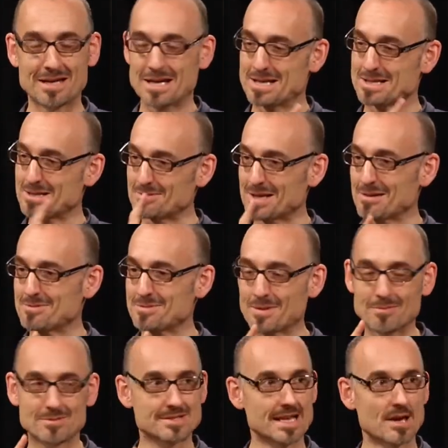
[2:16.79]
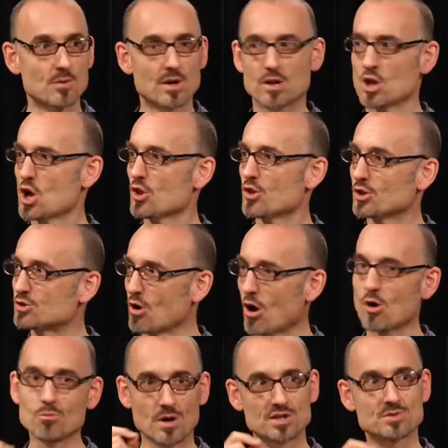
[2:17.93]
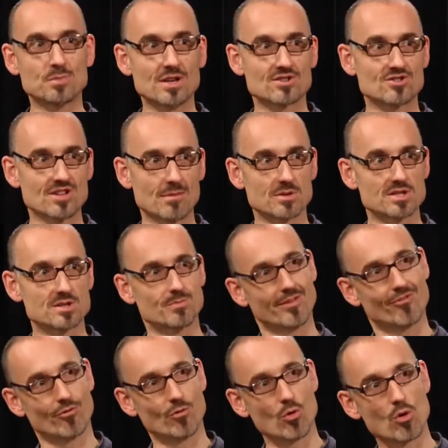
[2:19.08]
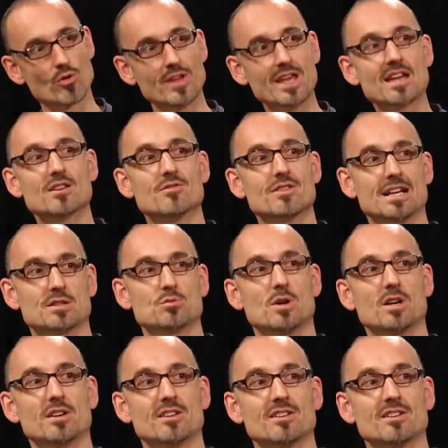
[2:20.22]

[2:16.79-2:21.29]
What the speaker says: Sometimes people say, well, the goal must be established before the end of Act 1.